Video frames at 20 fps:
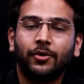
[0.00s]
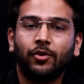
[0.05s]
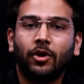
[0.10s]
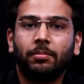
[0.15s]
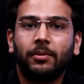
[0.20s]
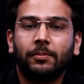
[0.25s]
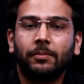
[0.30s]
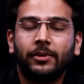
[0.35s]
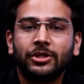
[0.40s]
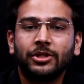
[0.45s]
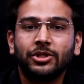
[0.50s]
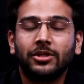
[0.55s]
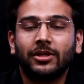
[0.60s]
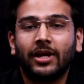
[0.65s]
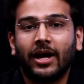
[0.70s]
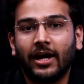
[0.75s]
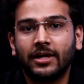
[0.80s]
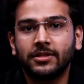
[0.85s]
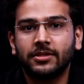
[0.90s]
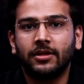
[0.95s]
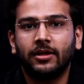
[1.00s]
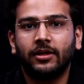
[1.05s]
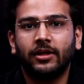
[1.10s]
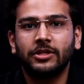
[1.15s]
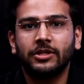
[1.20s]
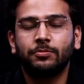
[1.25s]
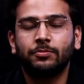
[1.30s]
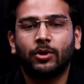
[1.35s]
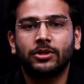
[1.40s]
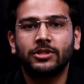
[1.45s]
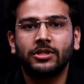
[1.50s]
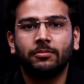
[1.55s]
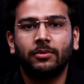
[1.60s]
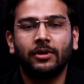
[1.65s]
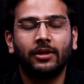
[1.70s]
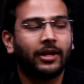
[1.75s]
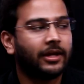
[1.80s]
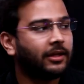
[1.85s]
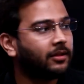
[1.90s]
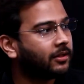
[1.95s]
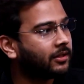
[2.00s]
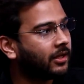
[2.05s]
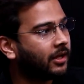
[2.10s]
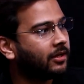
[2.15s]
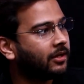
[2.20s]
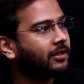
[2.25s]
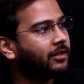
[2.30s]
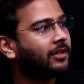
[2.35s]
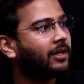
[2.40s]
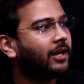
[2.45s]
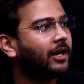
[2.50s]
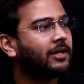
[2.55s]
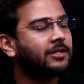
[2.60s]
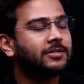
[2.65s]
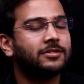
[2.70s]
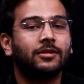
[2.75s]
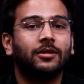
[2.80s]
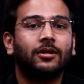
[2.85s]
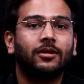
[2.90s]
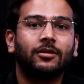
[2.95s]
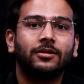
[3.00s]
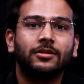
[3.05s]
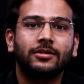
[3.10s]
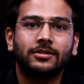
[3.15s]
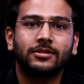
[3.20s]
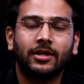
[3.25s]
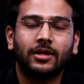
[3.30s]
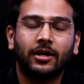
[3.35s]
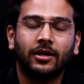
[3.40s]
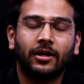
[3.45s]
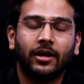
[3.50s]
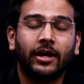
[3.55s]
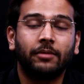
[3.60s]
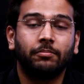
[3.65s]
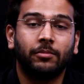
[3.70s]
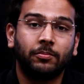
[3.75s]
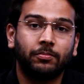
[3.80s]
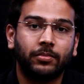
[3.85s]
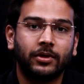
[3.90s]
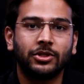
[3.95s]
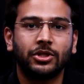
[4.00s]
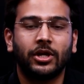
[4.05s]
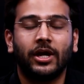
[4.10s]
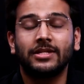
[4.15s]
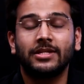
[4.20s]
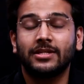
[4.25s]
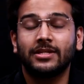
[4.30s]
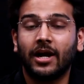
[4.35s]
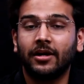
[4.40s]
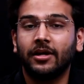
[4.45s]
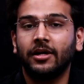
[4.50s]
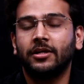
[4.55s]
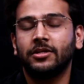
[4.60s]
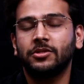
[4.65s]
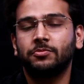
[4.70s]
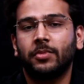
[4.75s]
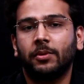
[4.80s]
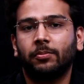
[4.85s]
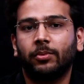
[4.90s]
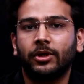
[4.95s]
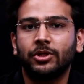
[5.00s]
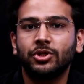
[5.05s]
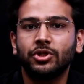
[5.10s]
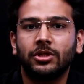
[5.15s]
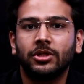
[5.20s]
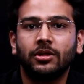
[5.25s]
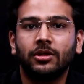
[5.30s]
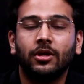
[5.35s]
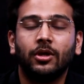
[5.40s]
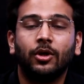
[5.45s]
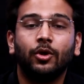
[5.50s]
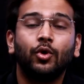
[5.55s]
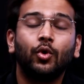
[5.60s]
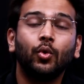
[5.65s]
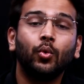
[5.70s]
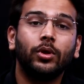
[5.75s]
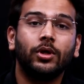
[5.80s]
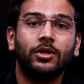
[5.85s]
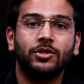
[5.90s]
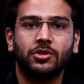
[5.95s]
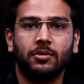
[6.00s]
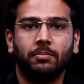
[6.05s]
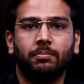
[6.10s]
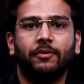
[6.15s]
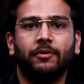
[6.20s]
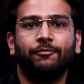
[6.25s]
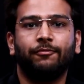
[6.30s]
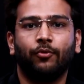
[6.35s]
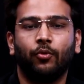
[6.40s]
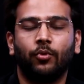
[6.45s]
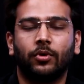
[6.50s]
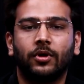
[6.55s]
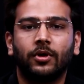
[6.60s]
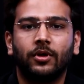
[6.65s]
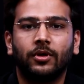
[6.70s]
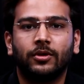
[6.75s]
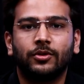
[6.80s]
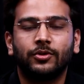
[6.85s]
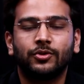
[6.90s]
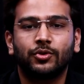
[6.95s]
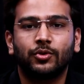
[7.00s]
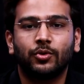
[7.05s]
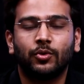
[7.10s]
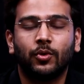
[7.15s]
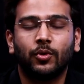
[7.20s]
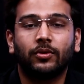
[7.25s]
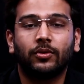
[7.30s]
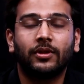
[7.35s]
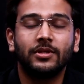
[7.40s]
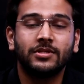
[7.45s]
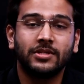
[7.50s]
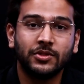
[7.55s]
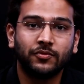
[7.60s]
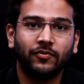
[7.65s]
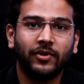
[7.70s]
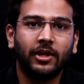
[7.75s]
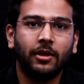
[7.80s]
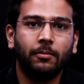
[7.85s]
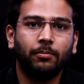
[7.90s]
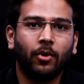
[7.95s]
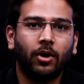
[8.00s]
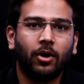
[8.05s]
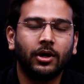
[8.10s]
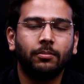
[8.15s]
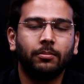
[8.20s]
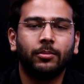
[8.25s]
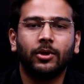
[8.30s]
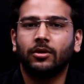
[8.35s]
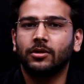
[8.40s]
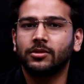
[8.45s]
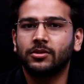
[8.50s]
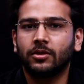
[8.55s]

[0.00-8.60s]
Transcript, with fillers: your preparation as early as possible. Like Tathagat has uh, start had has started his preparation two years before. So this is very important because the